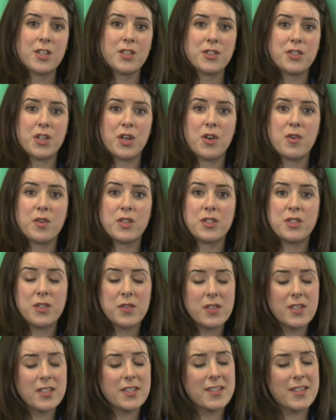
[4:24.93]
So
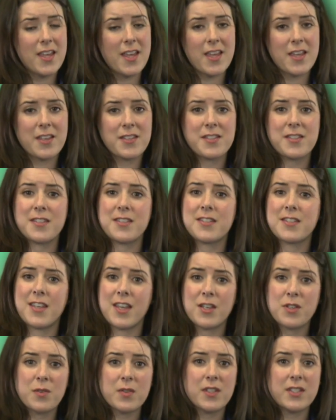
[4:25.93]
do these things,
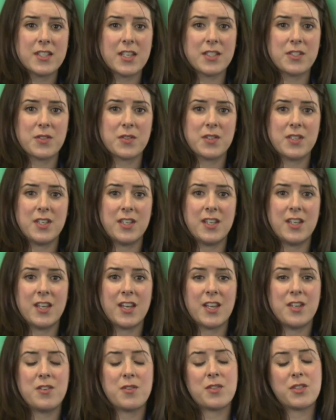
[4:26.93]
schedule a dental
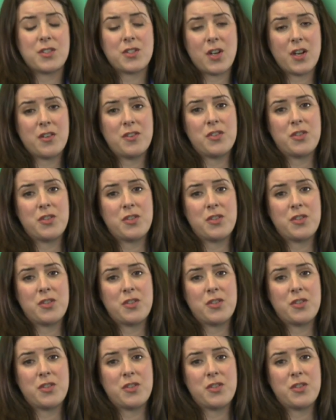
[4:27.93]
cleaning, and you can start